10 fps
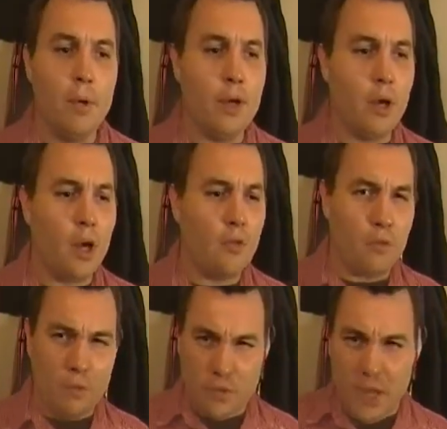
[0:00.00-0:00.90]
But
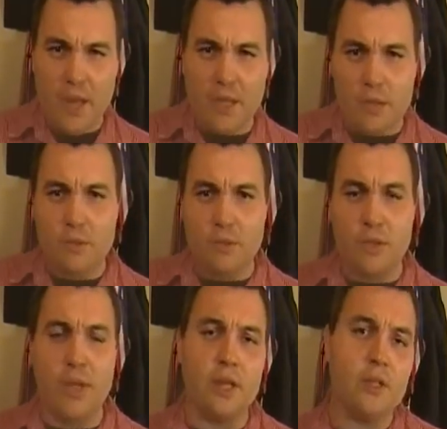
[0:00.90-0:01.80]
taking this
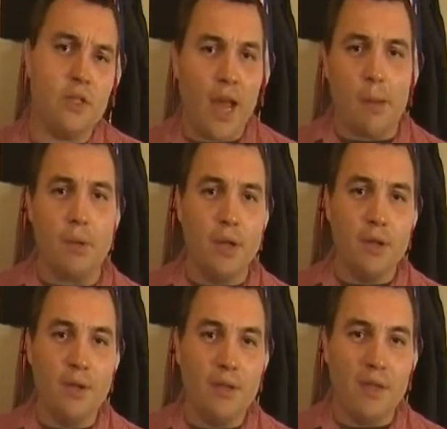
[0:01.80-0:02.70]
the next step,
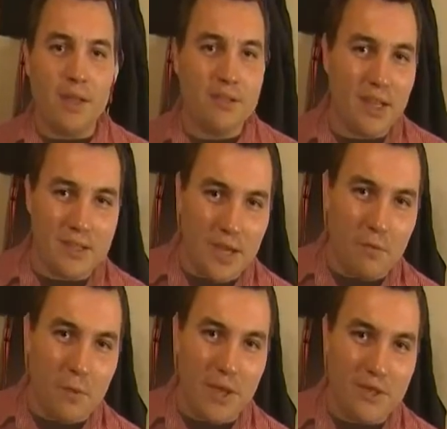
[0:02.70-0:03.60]
that's not
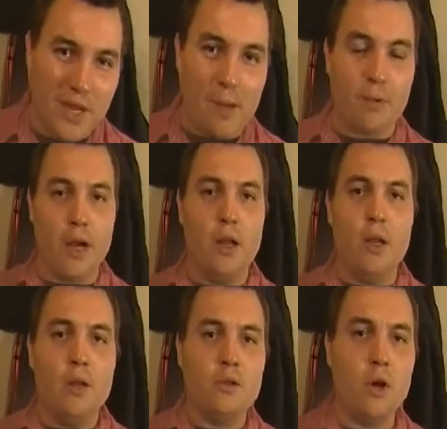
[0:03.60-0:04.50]
even where they stop, right?
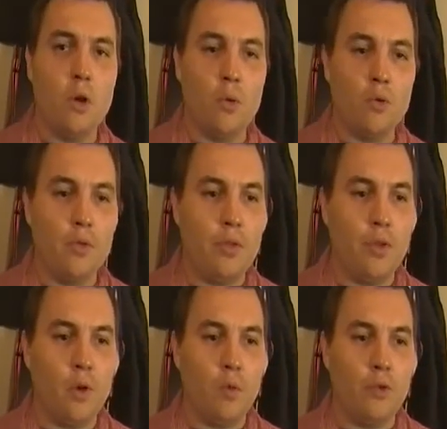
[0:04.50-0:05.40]
So
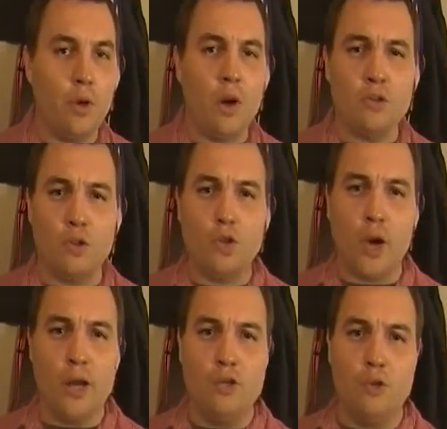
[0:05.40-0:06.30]
they'll also
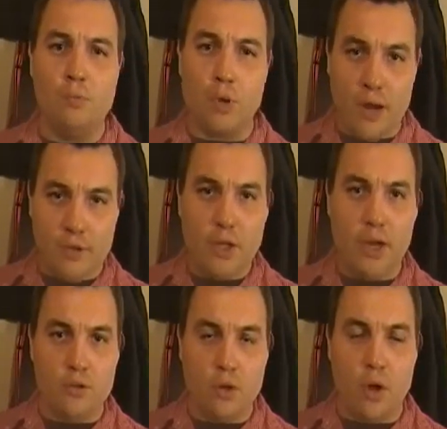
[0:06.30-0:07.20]
try to
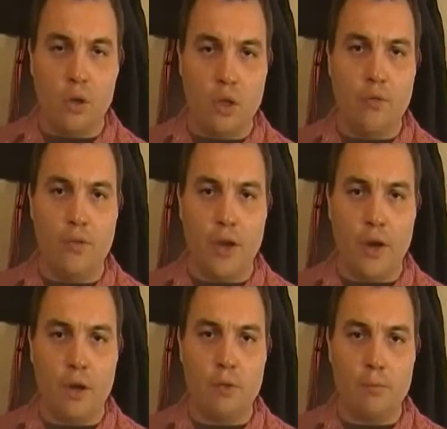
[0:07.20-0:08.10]
privatize all of
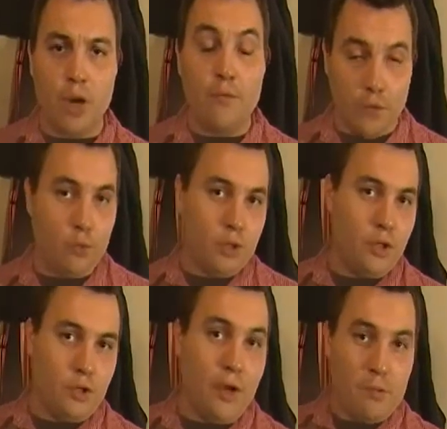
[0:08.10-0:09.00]
their profits,
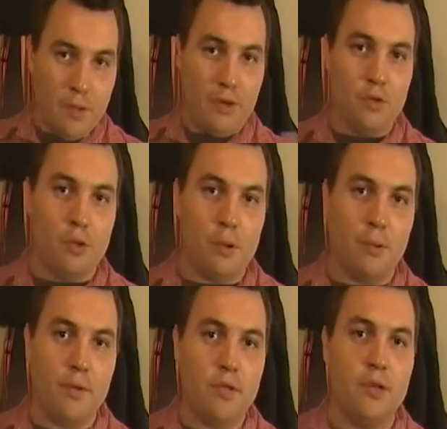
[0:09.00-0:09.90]
which everybody should
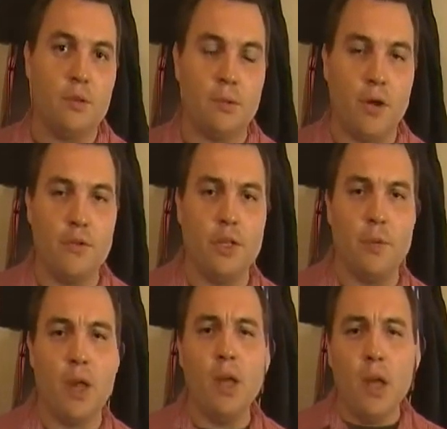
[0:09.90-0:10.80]
be privatized their profits
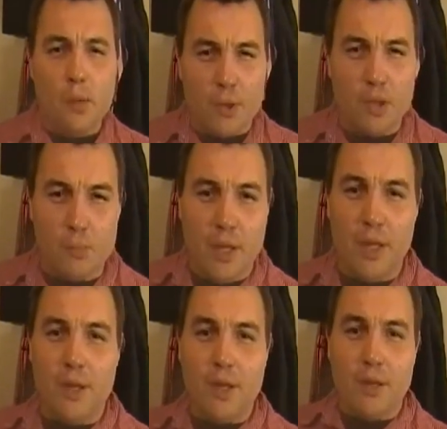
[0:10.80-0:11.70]
anyway. But to
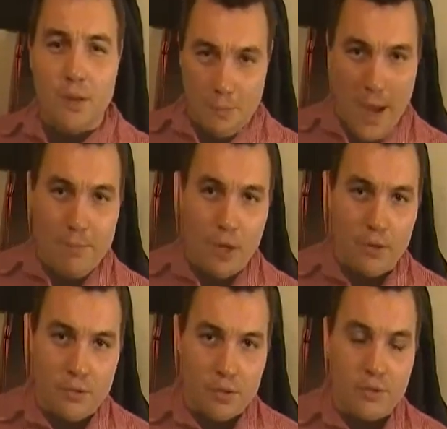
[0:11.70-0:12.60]
me, the bad
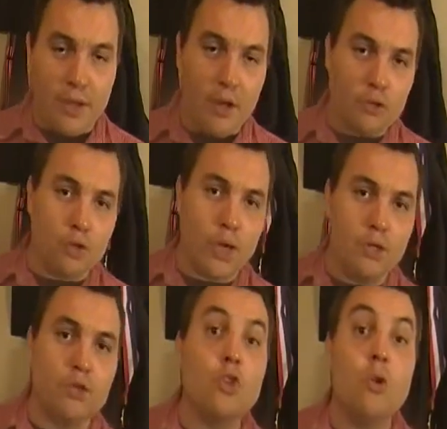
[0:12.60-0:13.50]
part is this: they also
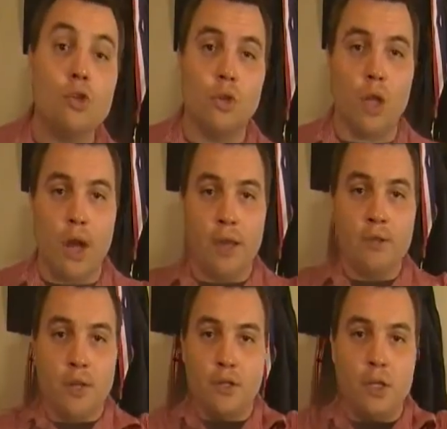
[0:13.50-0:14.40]
try to
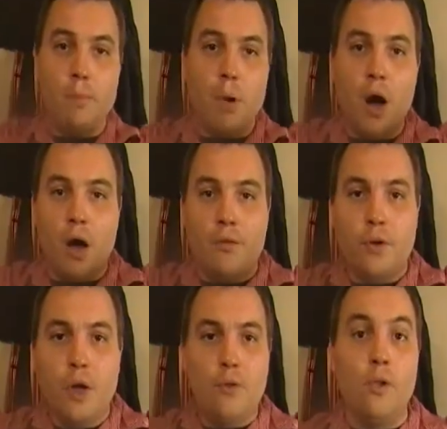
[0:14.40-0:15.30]
socialize and dump
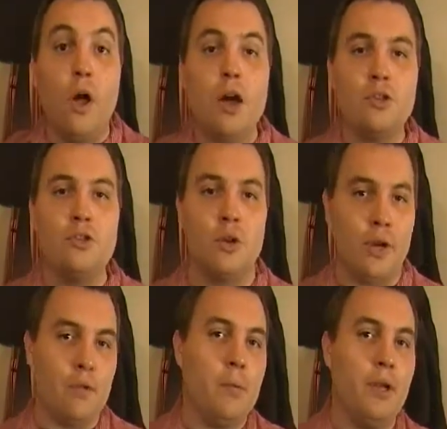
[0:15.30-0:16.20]
off the losses
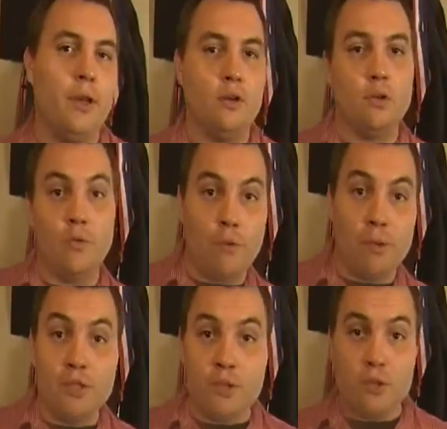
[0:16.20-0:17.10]
on everybody else. So if a
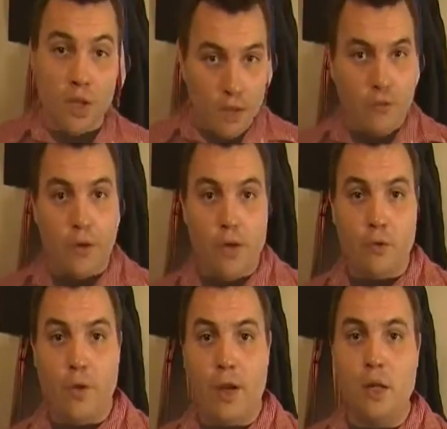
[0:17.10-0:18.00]
business like Freddie
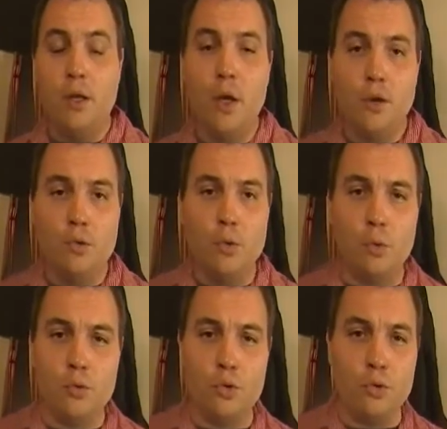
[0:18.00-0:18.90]
or Fannie
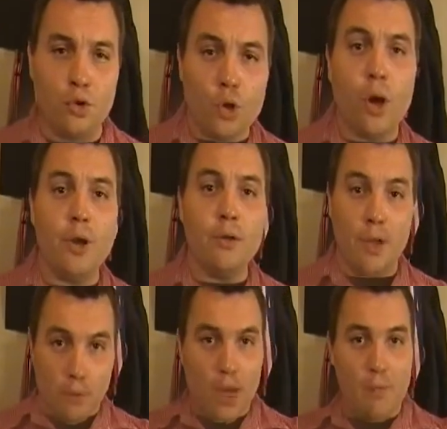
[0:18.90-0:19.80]
do
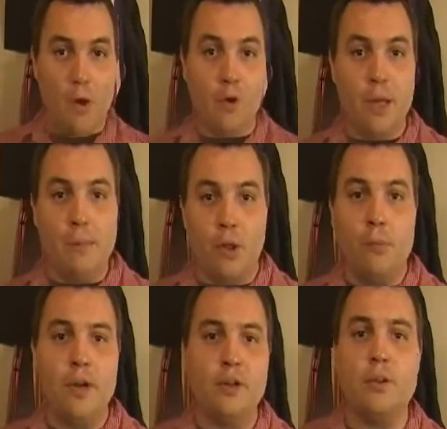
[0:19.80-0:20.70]
good, they will keep all
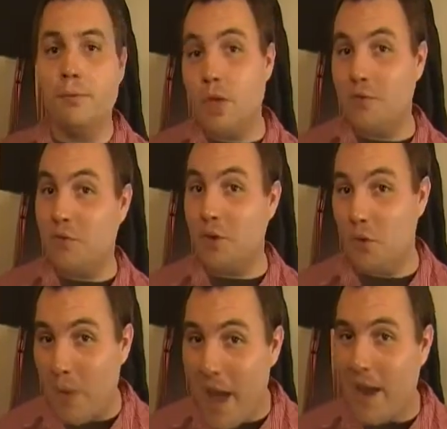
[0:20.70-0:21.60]
the money to themselves. If they
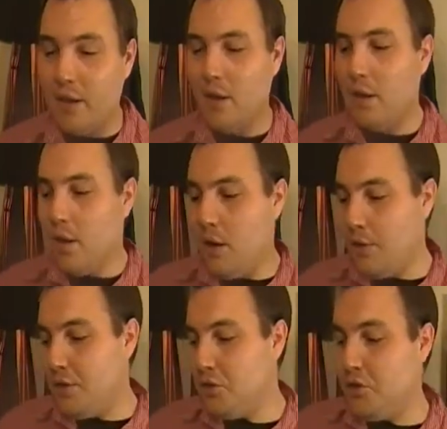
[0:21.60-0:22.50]
do bad,
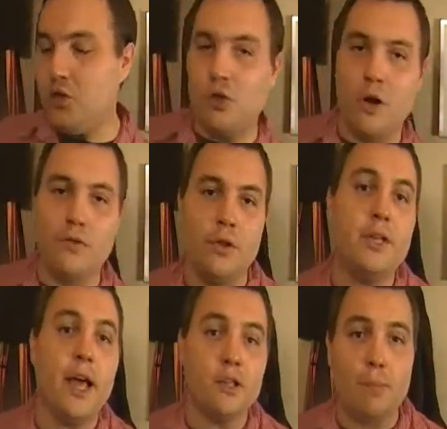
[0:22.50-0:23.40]
they just dish it off to the
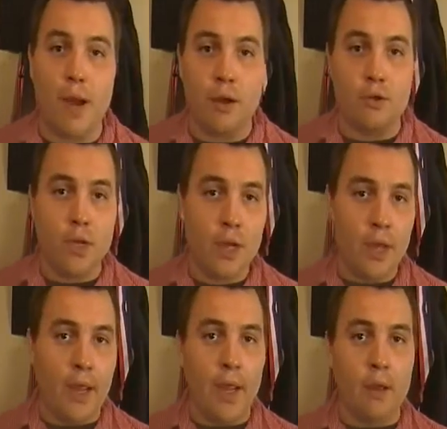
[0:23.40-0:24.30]
taxpayers,
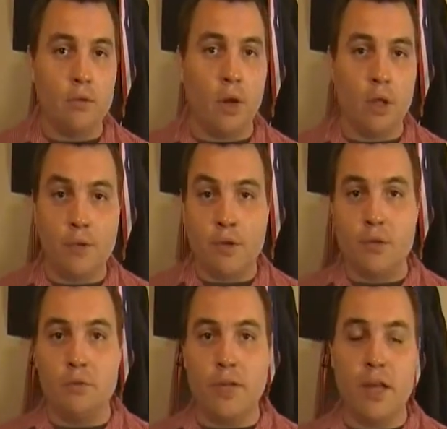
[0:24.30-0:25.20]
and all of
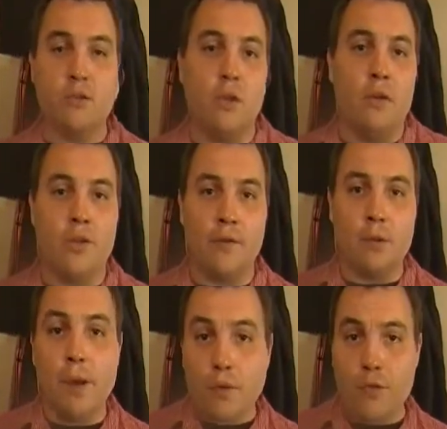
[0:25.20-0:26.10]
us tax slaves
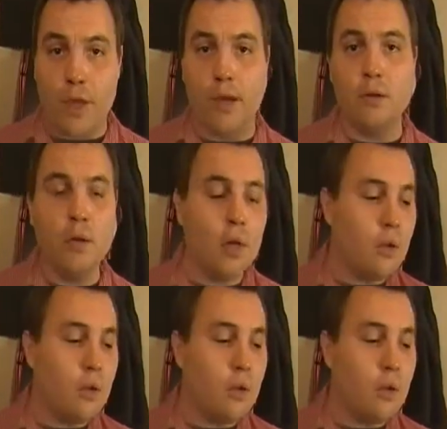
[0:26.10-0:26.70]
have to pay for that.